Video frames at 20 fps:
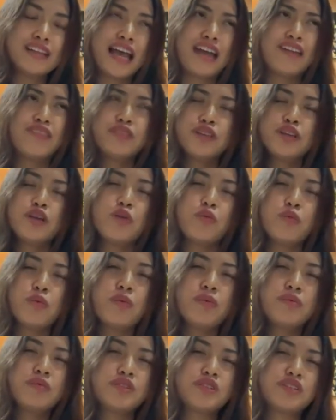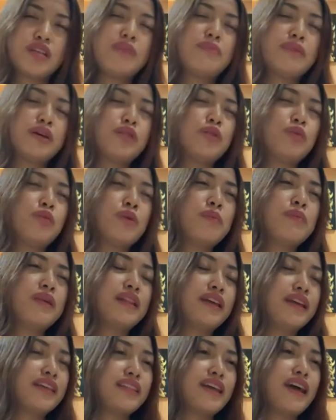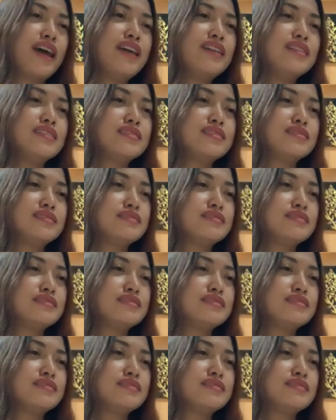I don't think a woman would shame other women like that,